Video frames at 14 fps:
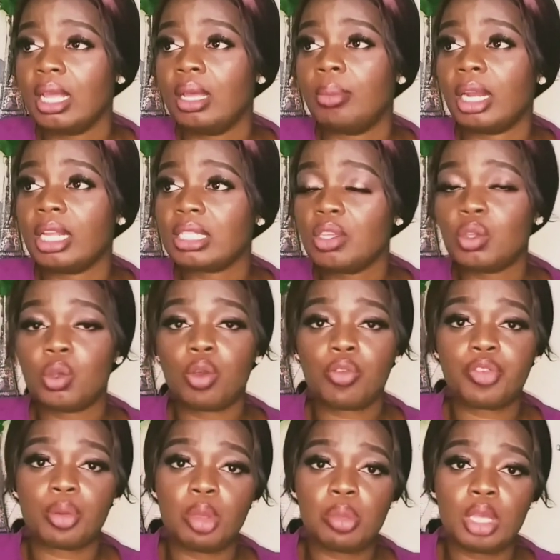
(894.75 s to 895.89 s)
By the time you go
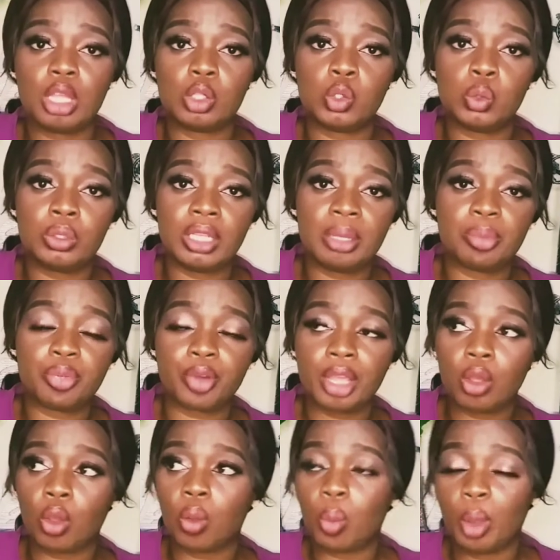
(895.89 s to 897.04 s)
for maybe a 2 day
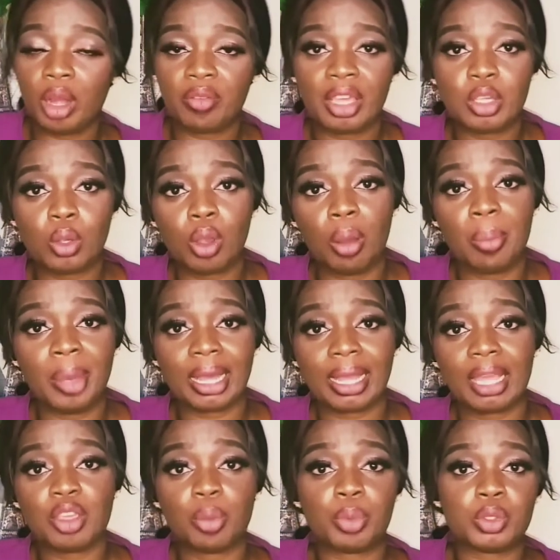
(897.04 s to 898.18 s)
break or whatever, you come back
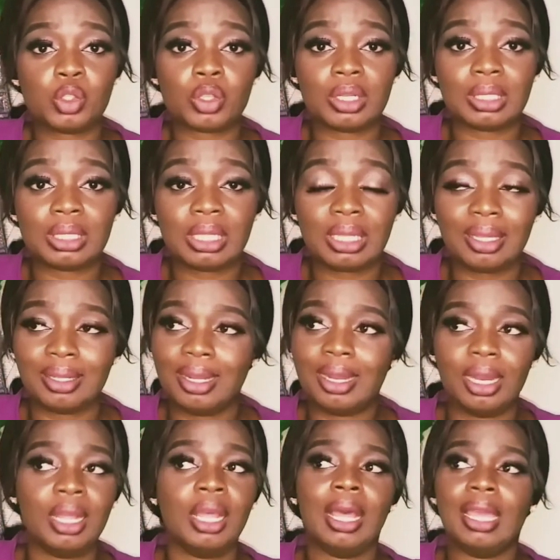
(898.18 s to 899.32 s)
and your position is taken.
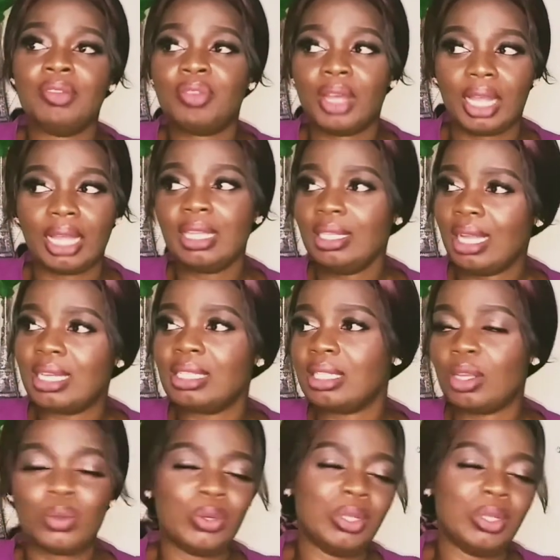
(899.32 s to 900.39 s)
In fact, I think that is a good